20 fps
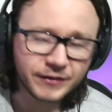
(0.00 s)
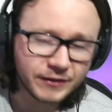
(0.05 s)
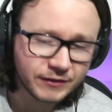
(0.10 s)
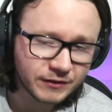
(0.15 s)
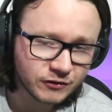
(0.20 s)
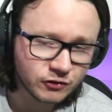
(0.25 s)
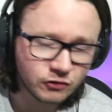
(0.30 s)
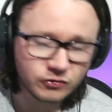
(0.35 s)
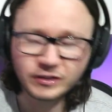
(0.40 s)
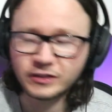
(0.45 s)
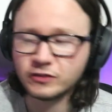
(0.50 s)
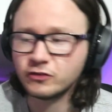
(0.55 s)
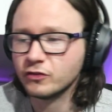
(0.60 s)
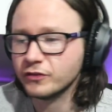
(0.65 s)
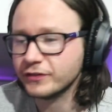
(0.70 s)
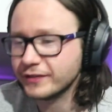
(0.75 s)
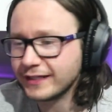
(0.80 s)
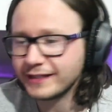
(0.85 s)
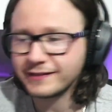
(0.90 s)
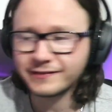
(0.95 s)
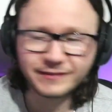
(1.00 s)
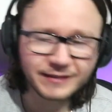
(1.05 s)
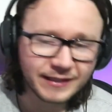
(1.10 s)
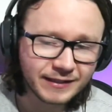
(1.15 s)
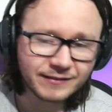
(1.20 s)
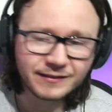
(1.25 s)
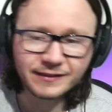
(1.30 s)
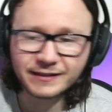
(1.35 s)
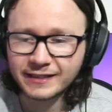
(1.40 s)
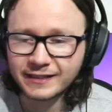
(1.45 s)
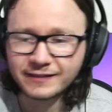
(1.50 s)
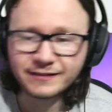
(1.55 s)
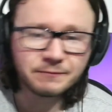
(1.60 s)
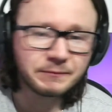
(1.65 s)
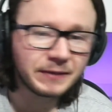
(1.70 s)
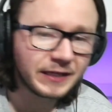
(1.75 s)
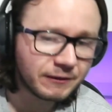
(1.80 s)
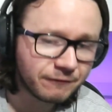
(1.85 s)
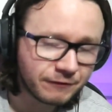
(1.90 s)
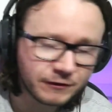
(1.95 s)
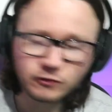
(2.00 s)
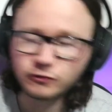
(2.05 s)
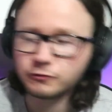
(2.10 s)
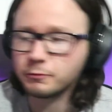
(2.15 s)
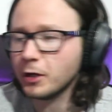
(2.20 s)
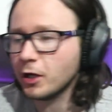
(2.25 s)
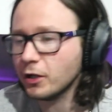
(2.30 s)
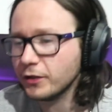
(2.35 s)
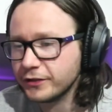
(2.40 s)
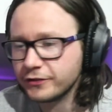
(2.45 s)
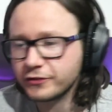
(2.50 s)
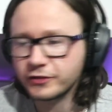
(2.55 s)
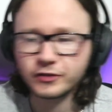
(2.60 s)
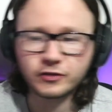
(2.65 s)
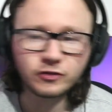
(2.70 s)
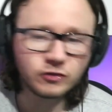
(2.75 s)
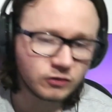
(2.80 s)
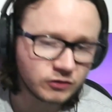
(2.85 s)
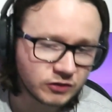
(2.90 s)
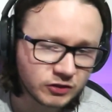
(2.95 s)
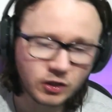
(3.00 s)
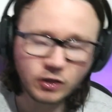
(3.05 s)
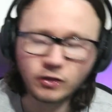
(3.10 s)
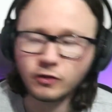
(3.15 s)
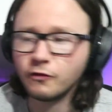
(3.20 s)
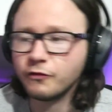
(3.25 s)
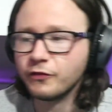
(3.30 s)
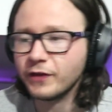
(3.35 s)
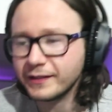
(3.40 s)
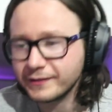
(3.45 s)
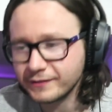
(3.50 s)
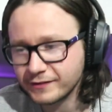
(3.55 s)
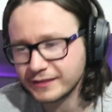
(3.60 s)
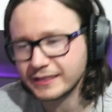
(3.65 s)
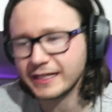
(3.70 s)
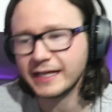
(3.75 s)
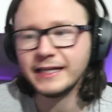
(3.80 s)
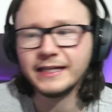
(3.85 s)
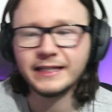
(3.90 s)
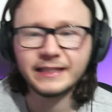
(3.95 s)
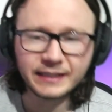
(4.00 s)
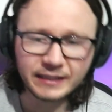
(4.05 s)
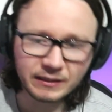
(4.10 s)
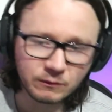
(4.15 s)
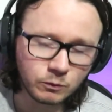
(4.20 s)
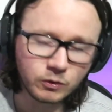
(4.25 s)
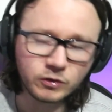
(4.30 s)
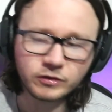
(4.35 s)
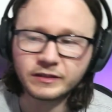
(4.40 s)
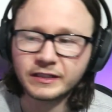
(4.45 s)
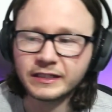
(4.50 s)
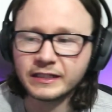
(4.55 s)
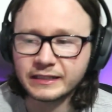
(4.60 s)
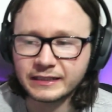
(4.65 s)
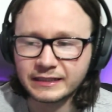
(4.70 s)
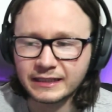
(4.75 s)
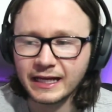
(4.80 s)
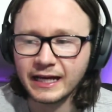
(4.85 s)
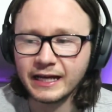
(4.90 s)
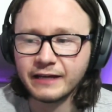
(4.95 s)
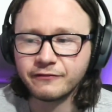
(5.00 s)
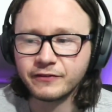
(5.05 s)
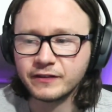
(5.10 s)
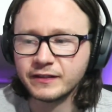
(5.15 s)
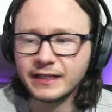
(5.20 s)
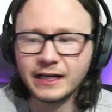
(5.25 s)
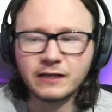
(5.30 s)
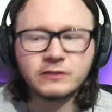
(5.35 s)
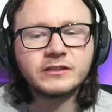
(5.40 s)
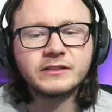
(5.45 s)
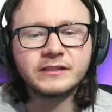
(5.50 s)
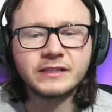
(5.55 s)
Justin's done this, this, and this, and made her feel small and insecure, and she's got no friends, she hated it, worst thing in her life, and now she's